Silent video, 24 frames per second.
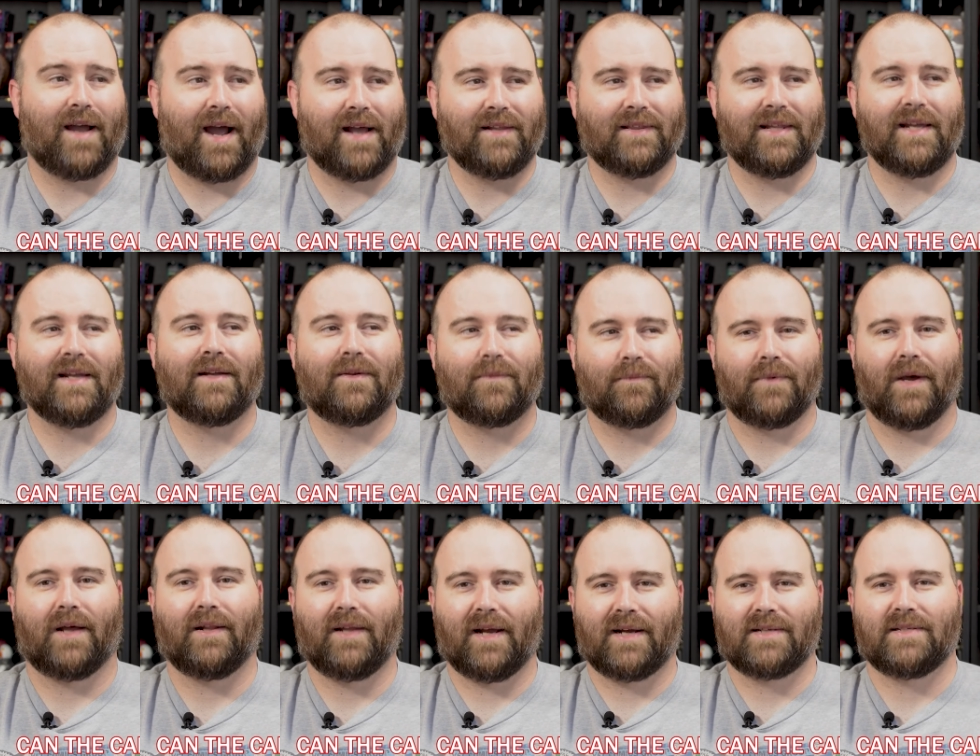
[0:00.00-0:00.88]
think,
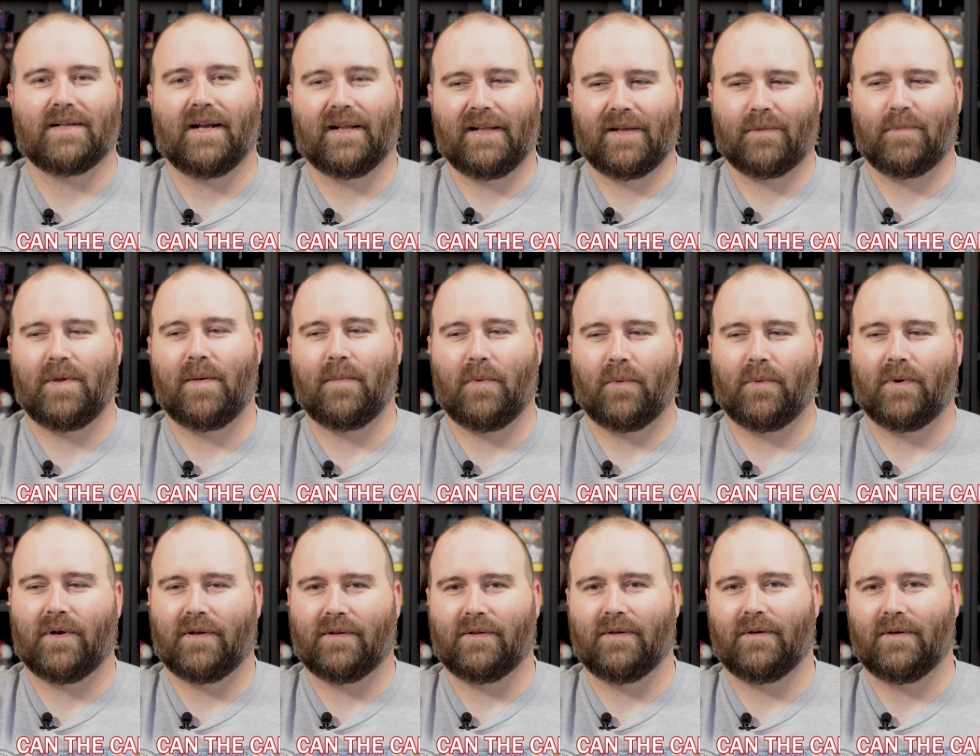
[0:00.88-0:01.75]
like I said, I think
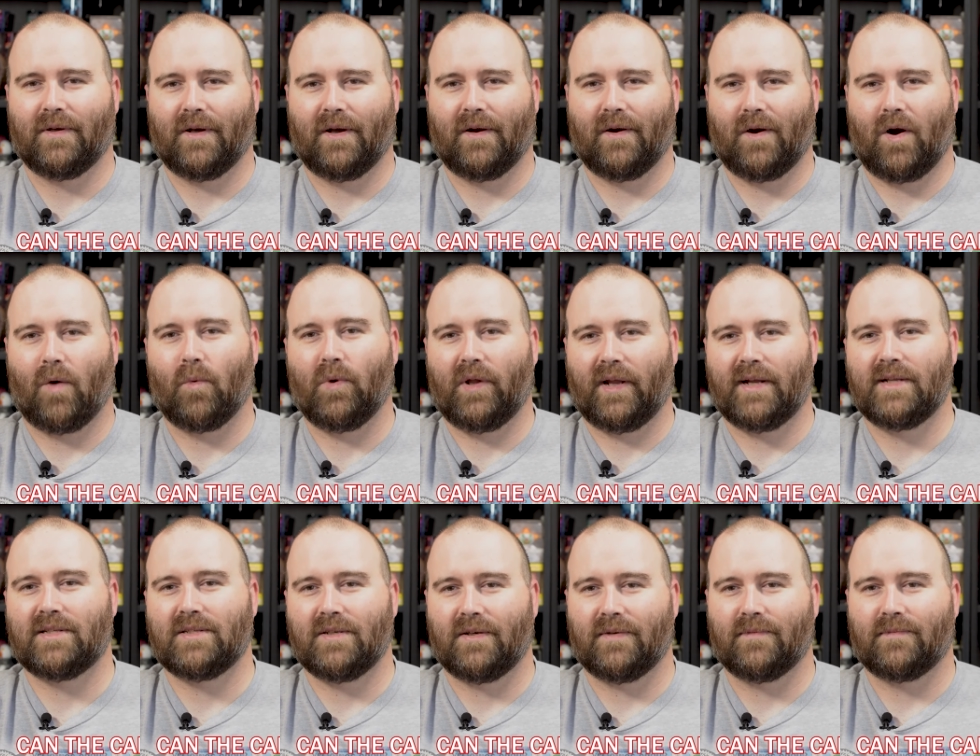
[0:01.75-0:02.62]
people are
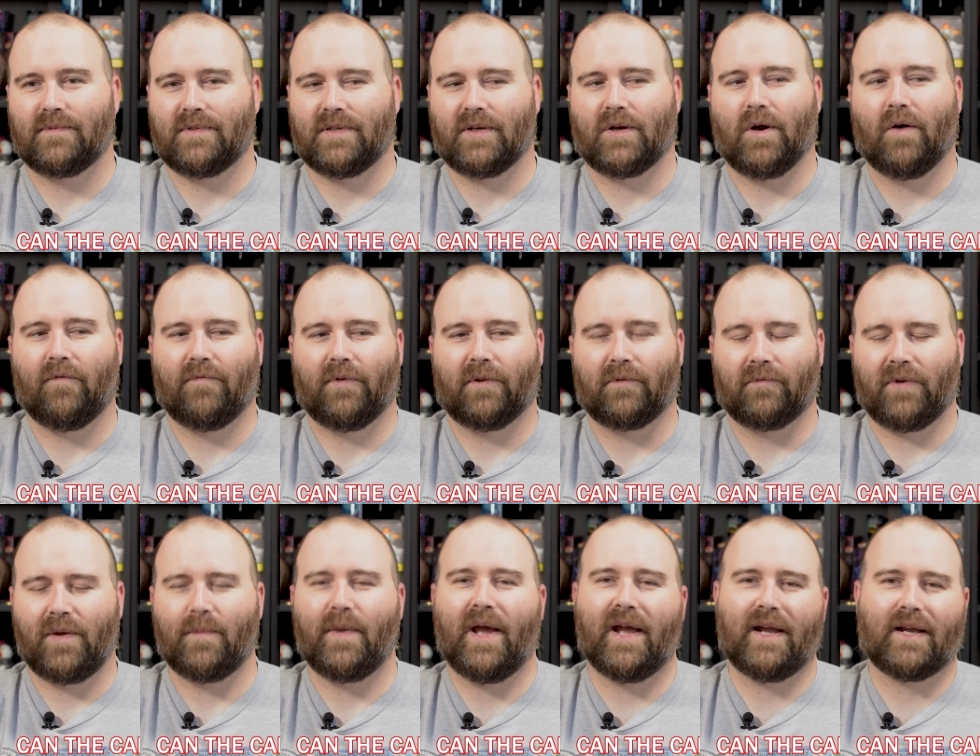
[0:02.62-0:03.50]
willing to go for the
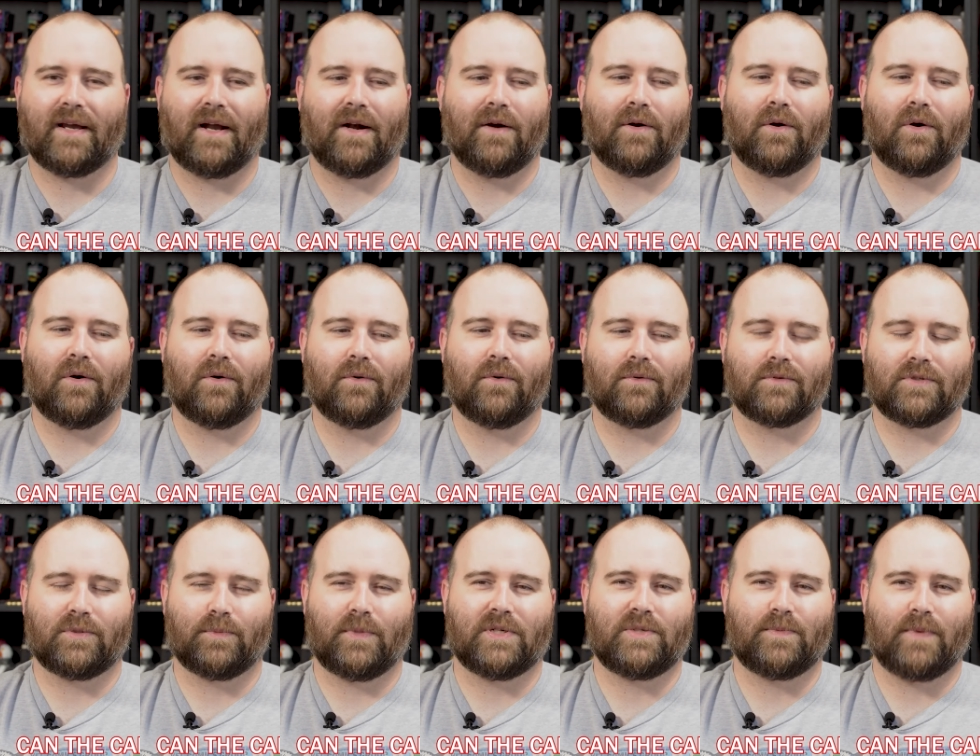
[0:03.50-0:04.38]
remake. I don't know
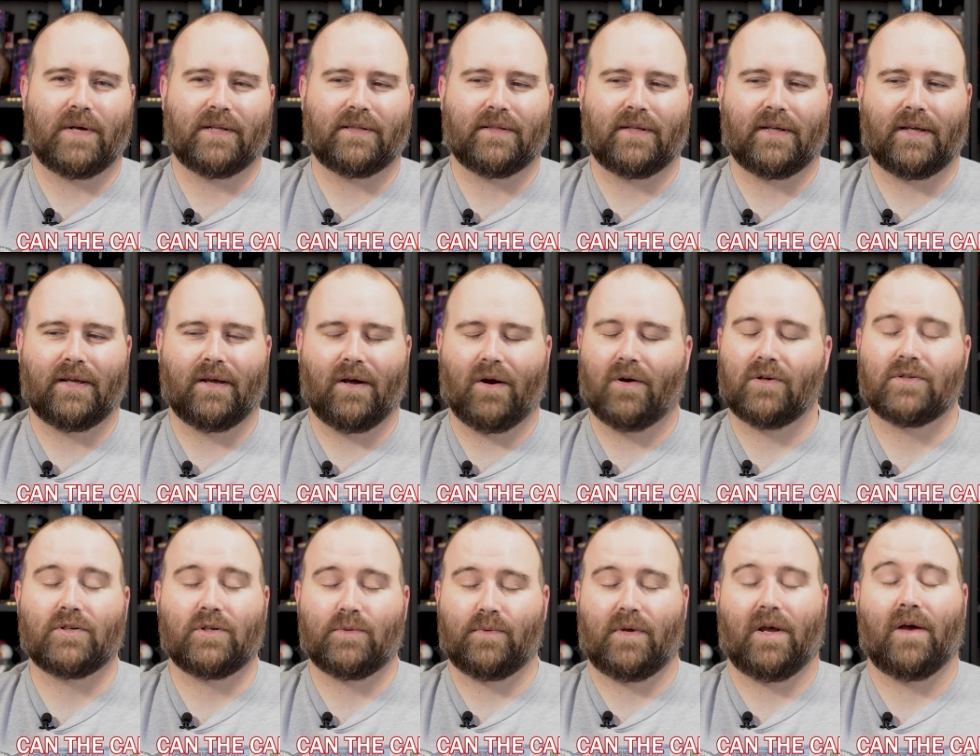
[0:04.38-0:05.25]
so much about the
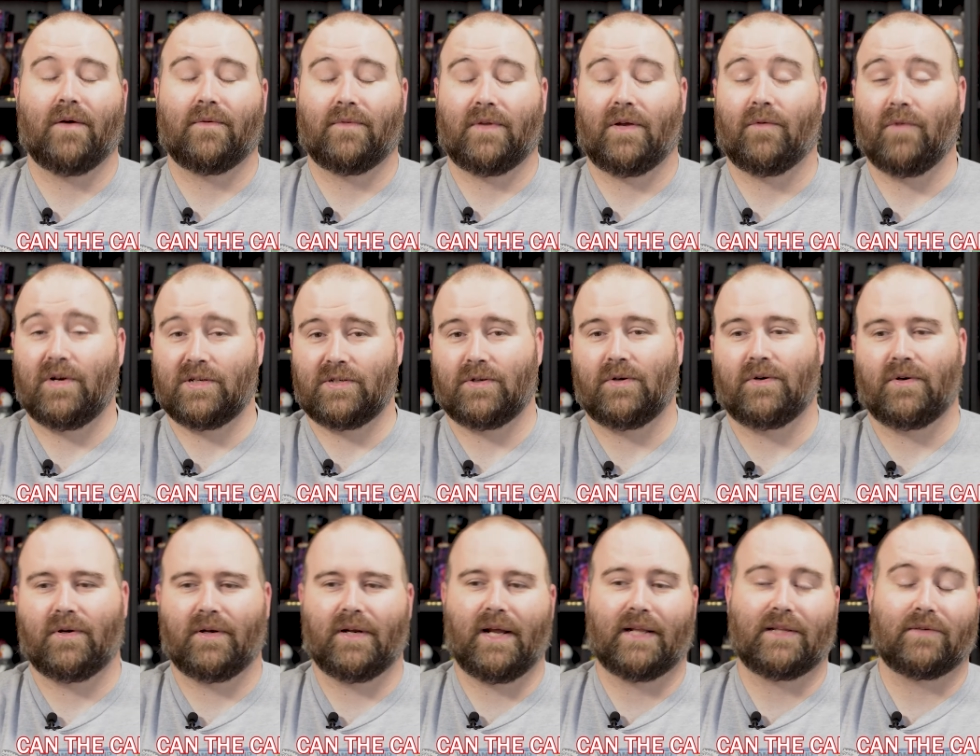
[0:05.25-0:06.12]

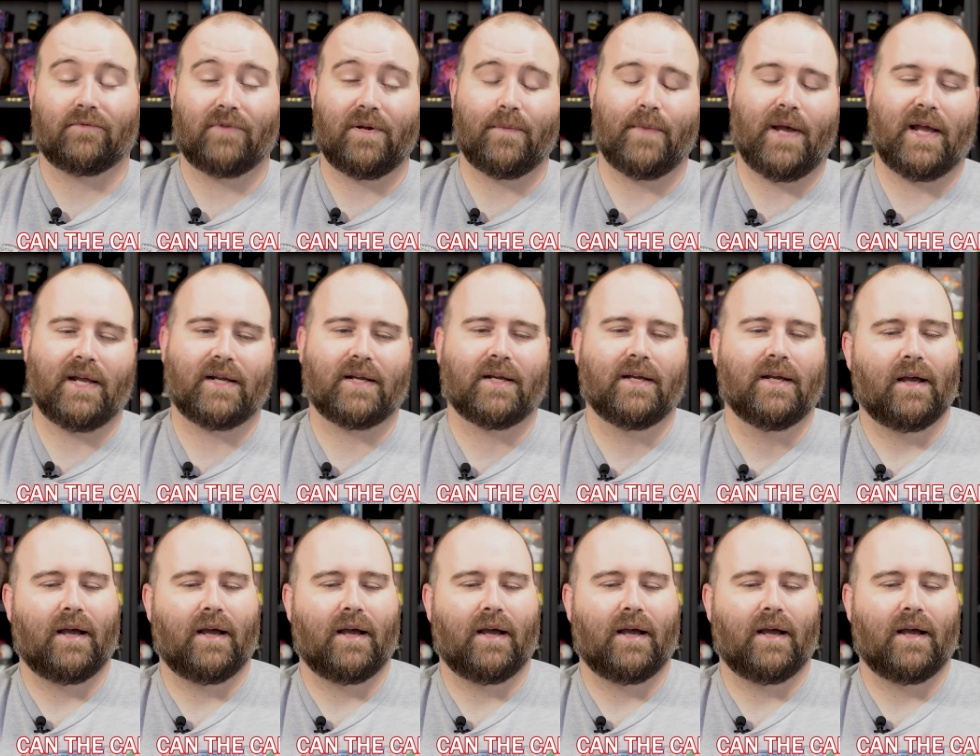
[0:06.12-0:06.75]
original and not the remake.